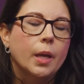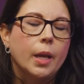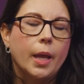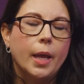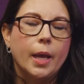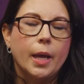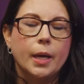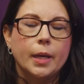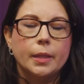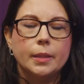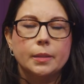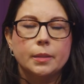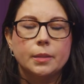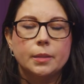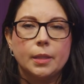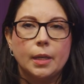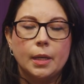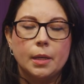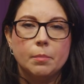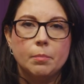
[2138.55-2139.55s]
And
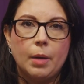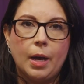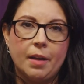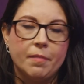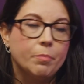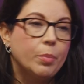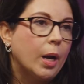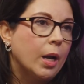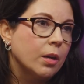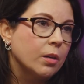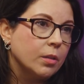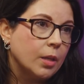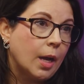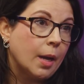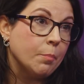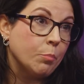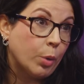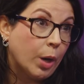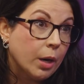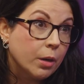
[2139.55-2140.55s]
I'm
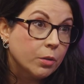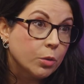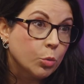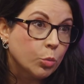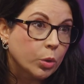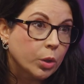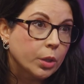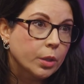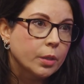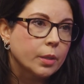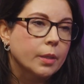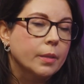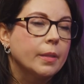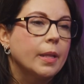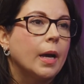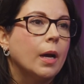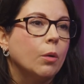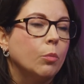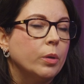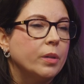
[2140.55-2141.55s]
proud of the work
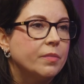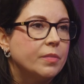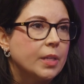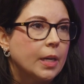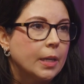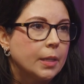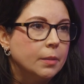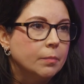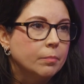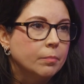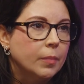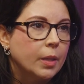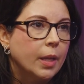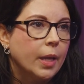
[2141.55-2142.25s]
that we've done.